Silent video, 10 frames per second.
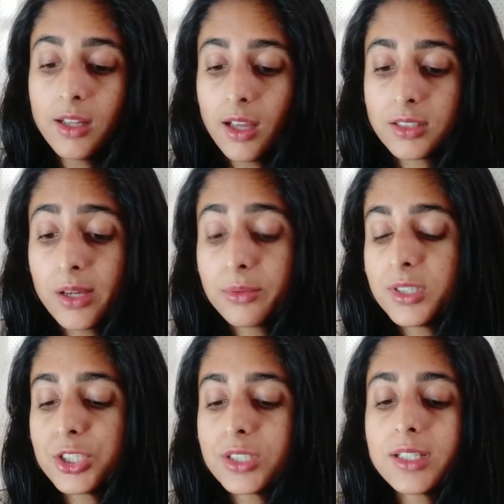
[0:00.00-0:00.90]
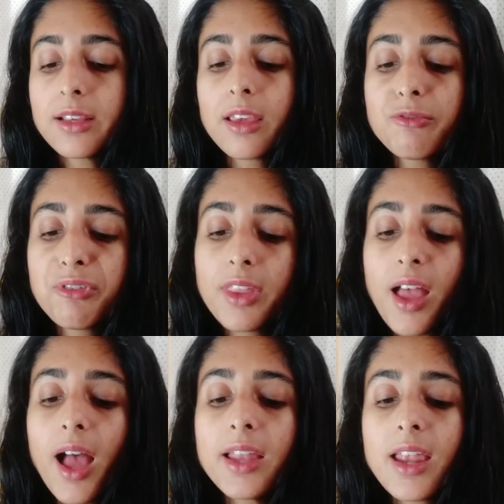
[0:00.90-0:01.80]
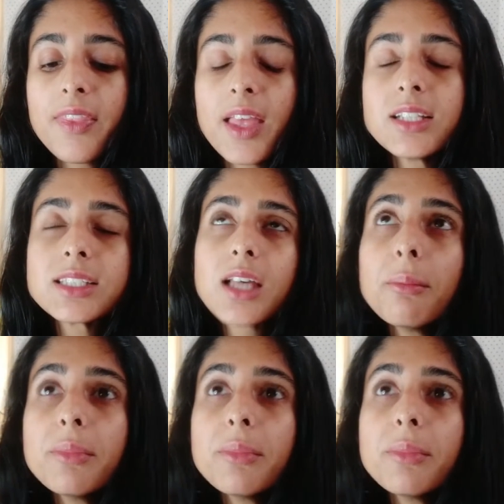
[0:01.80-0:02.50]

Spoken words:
So I was just looking for that, and then some